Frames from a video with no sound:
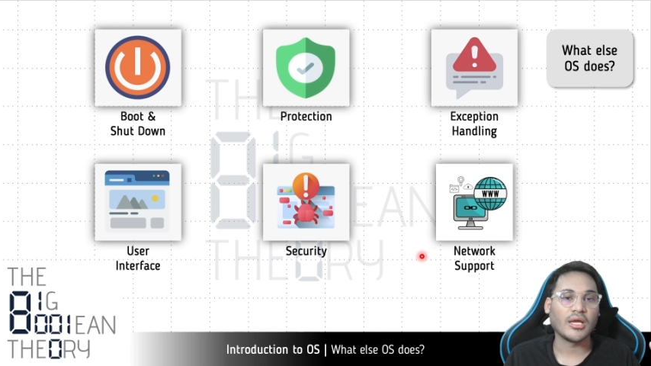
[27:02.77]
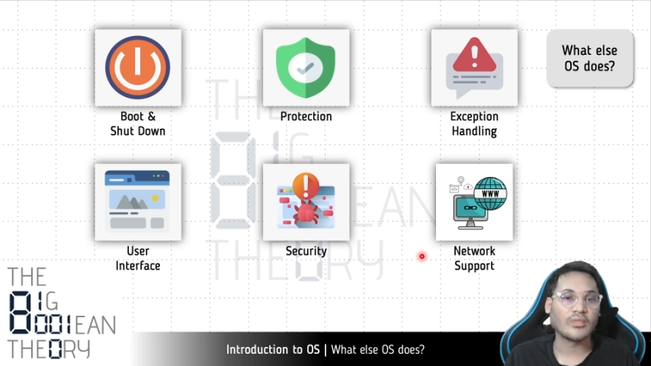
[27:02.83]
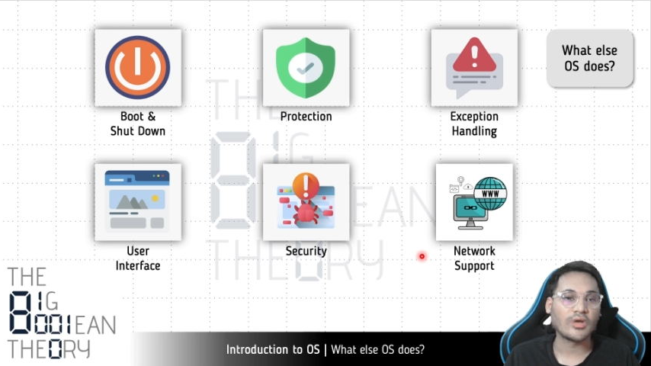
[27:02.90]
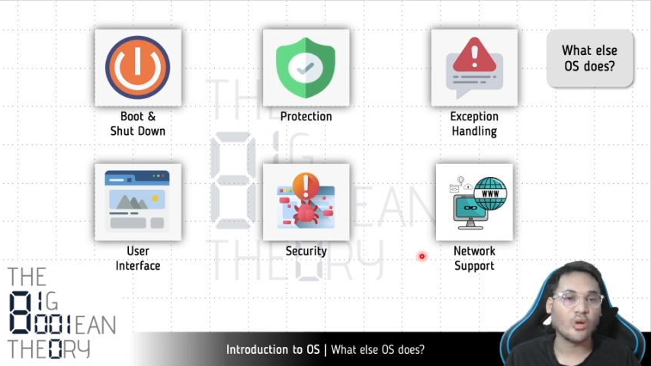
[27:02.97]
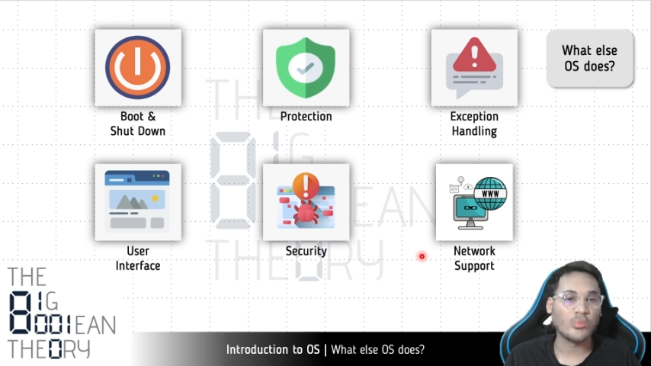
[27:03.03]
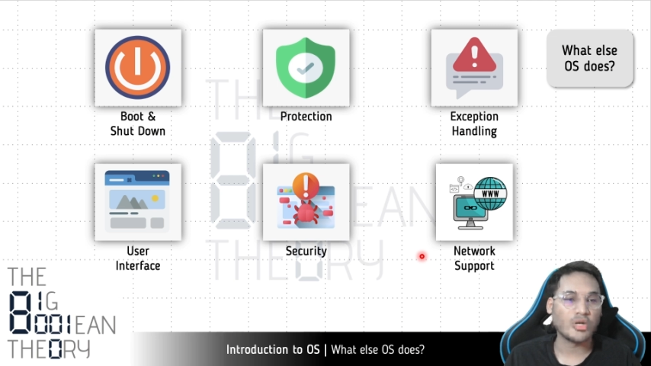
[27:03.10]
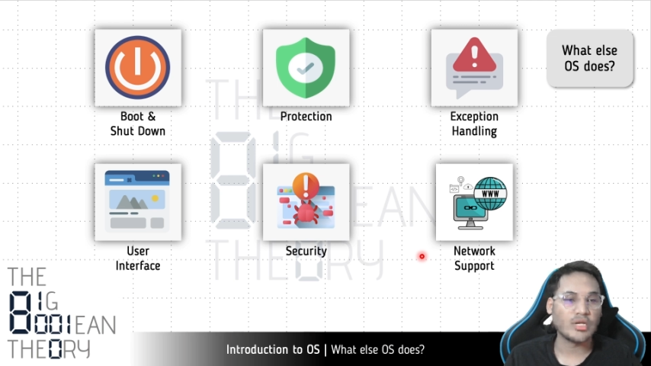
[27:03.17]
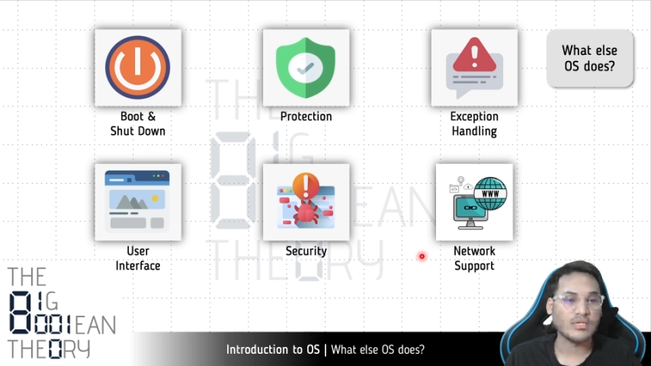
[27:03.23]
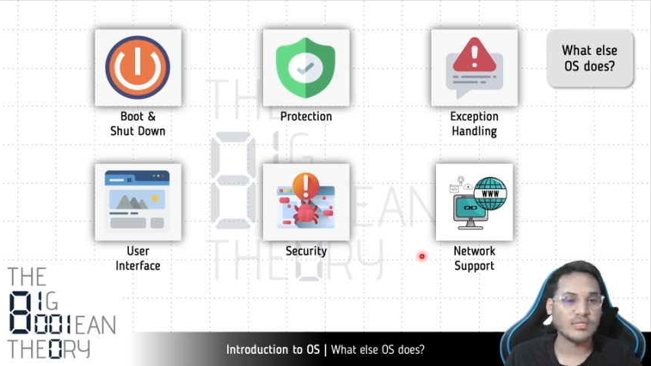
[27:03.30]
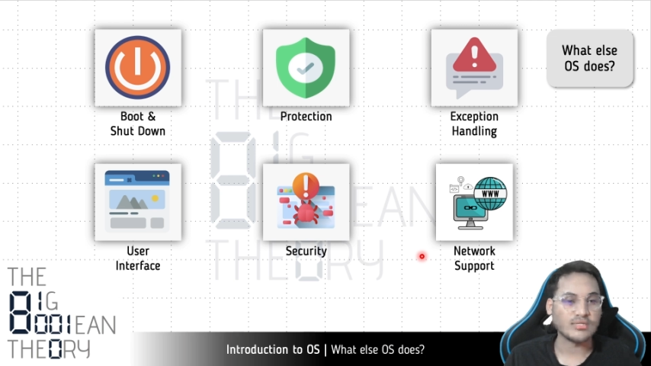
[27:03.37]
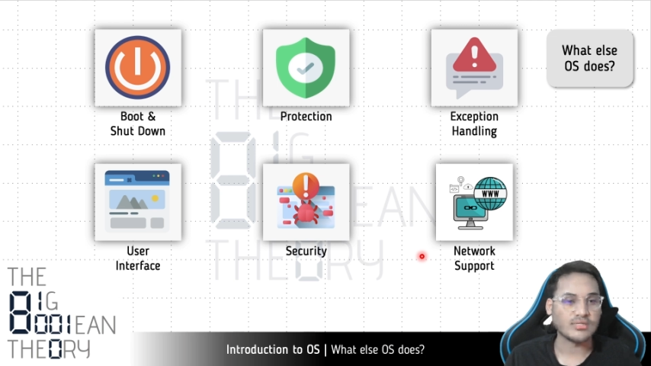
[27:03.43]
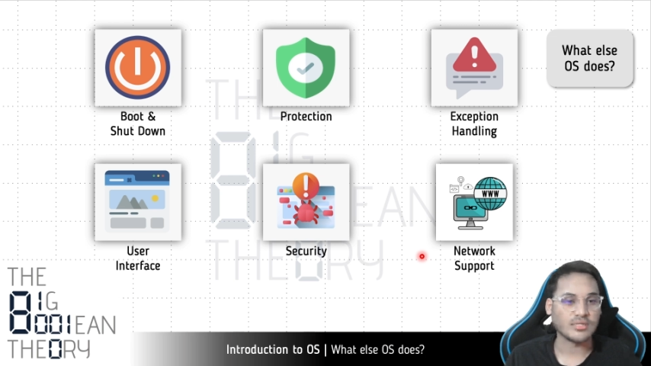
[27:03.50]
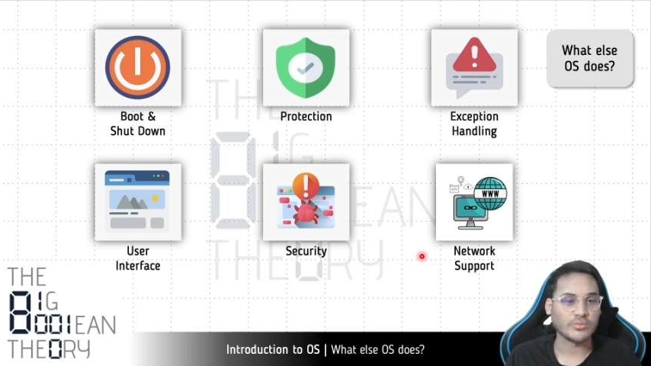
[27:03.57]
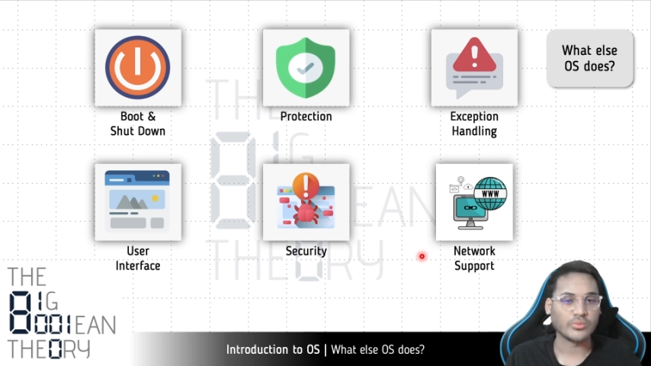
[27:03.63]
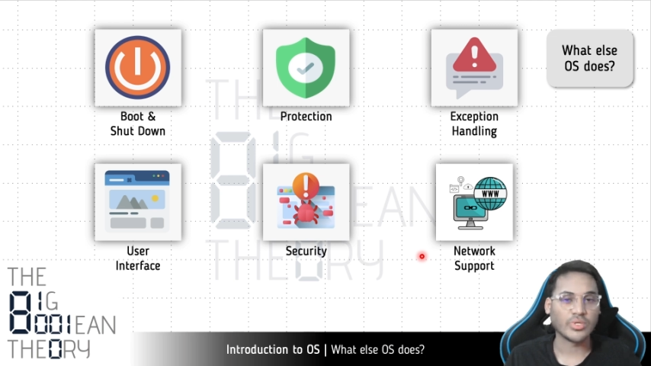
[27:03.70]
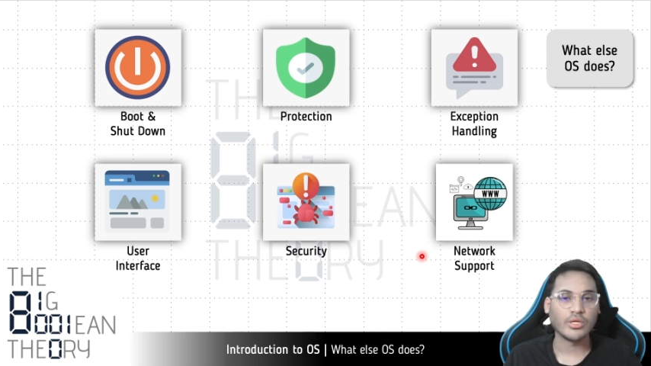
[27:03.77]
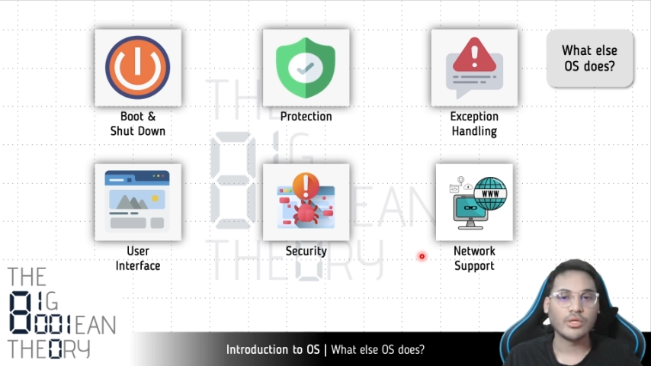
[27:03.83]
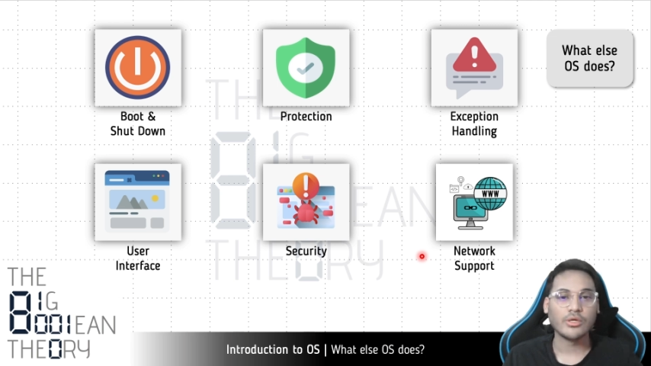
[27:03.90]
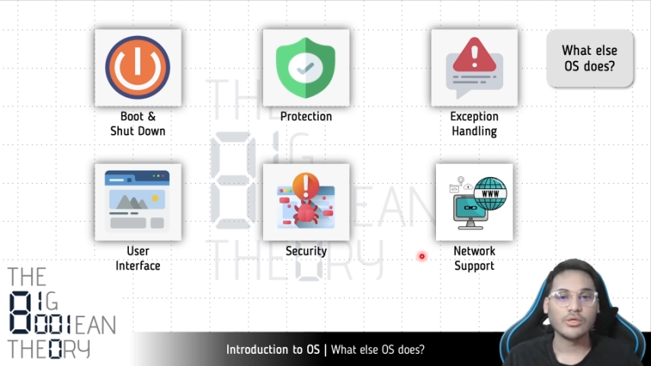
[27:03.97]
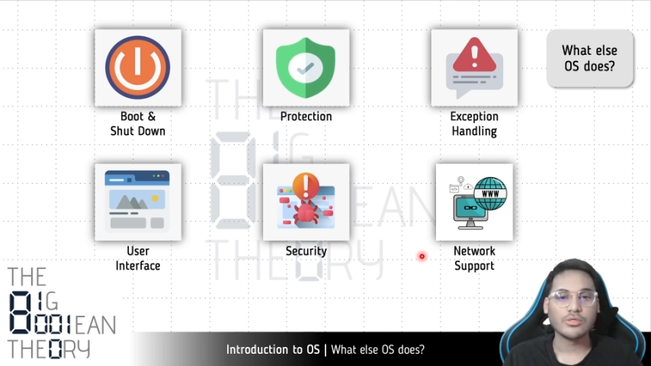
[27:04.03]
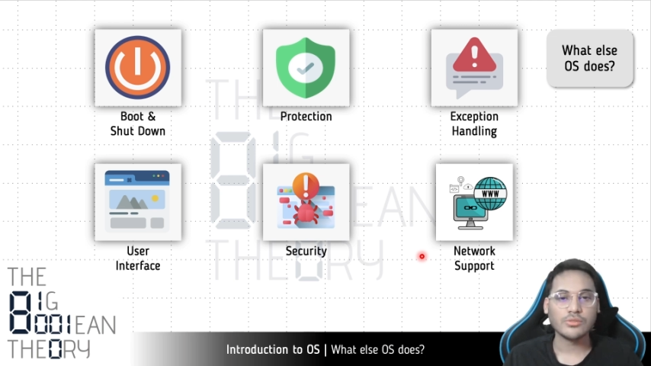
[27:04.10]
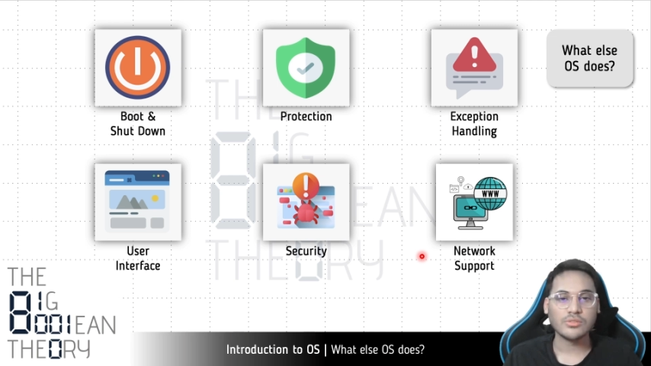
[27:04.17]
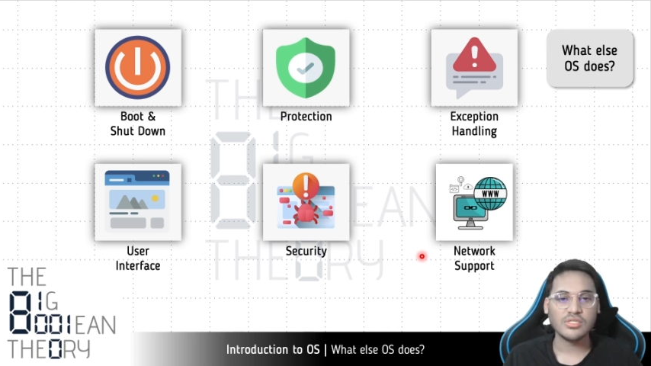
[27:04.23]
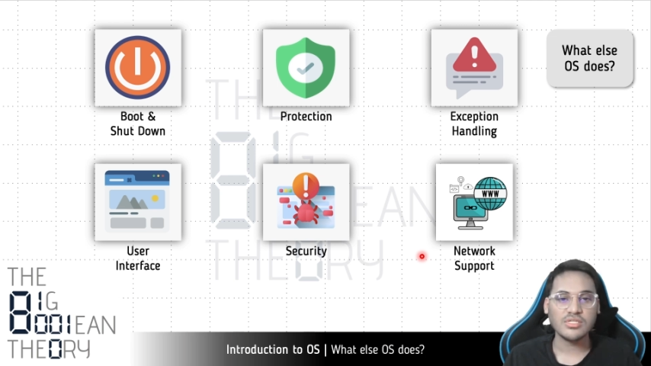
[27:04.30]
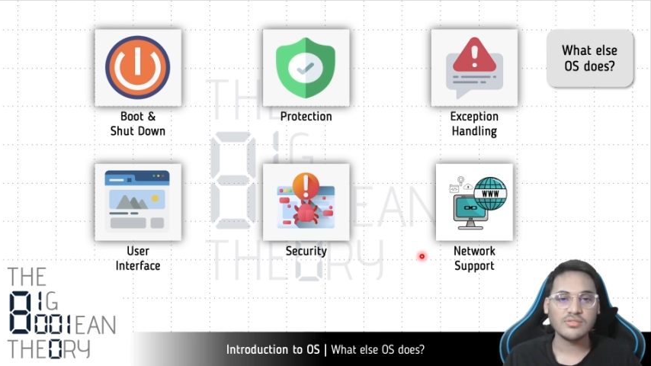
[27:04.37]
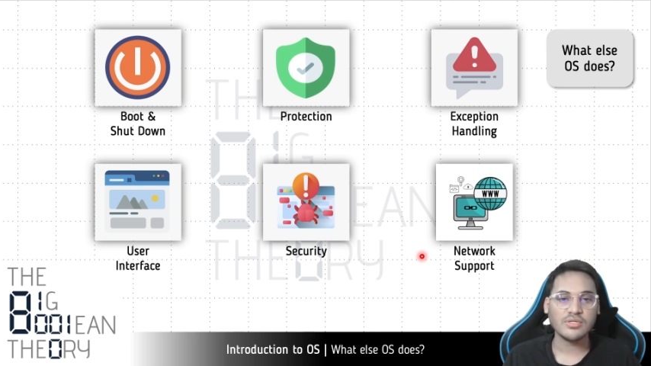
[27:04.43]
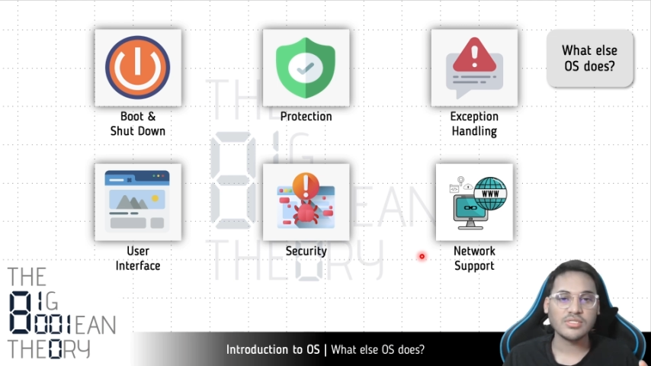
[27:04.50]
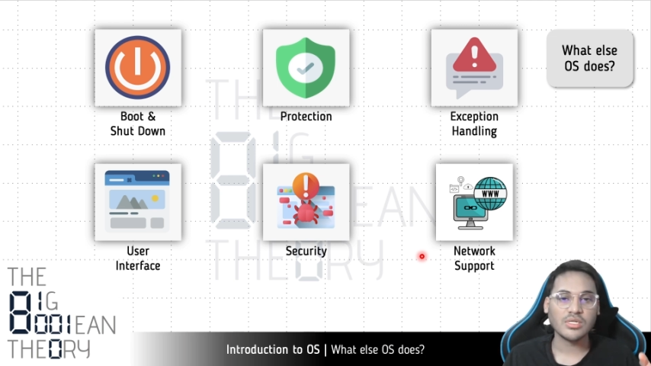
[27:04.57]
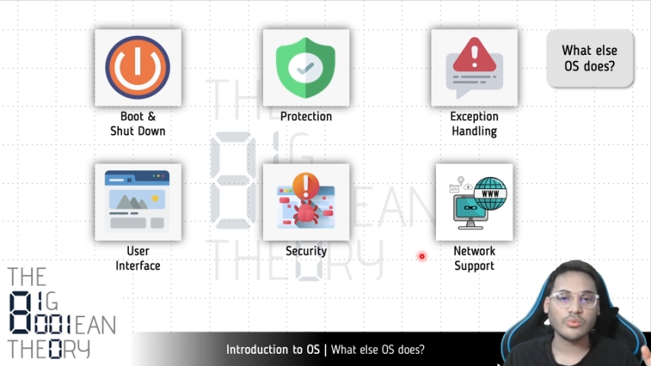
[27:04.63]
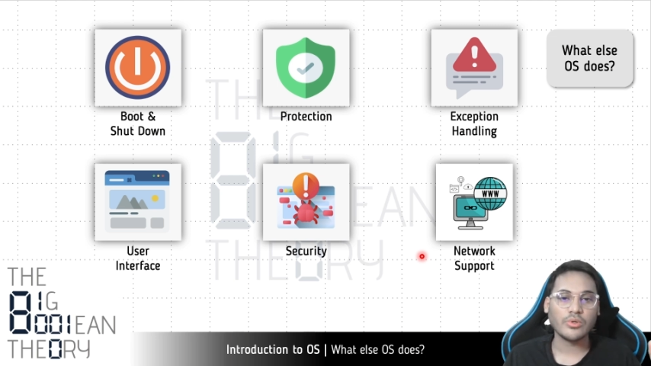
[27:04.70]
the operating system. So this
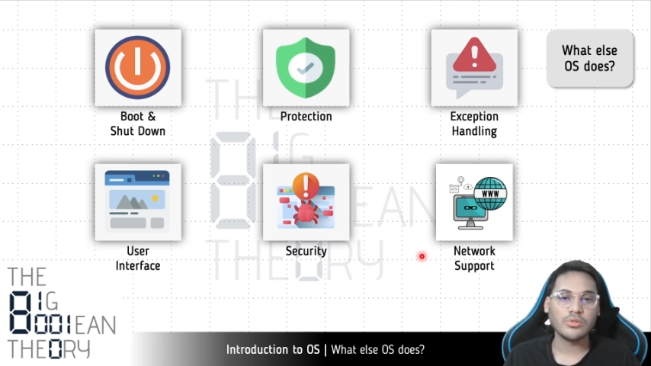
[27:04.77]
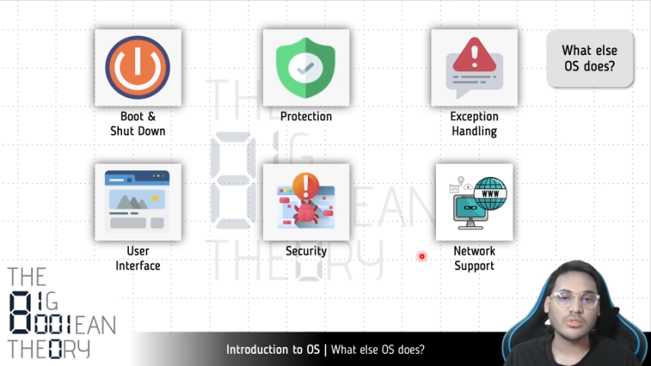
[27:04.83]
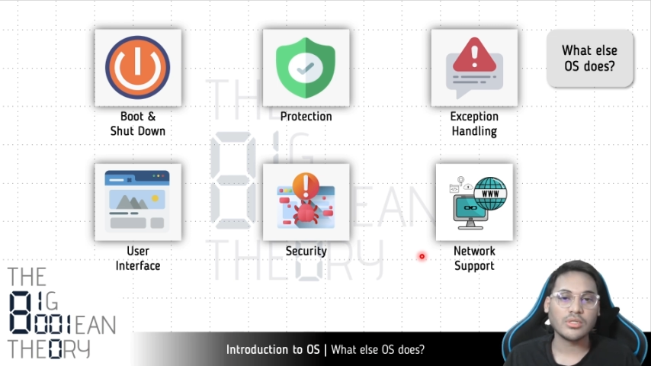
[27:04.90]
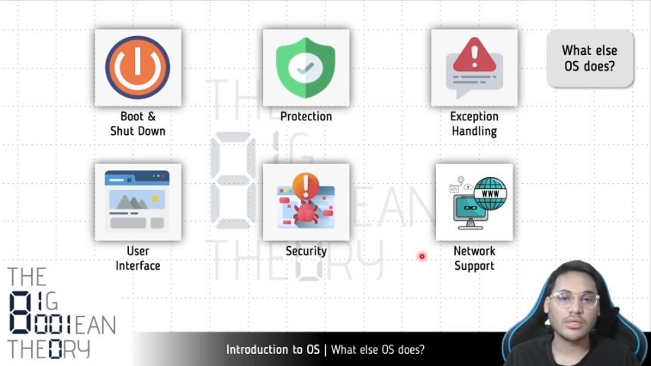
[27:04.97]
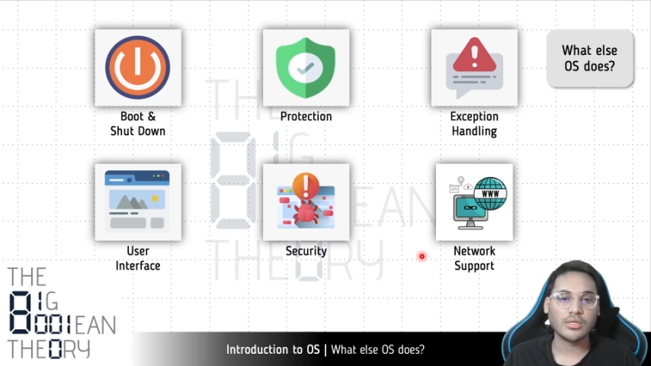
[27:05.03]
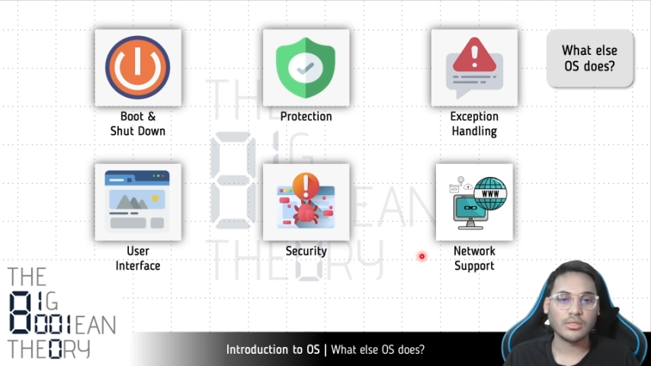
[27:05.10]
was about